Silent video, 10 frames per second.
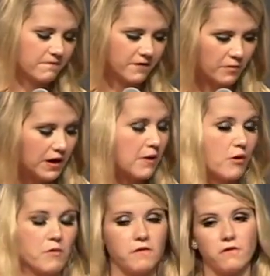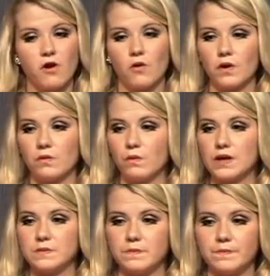from that moment forward
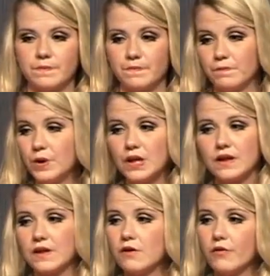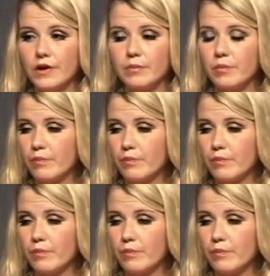was really the only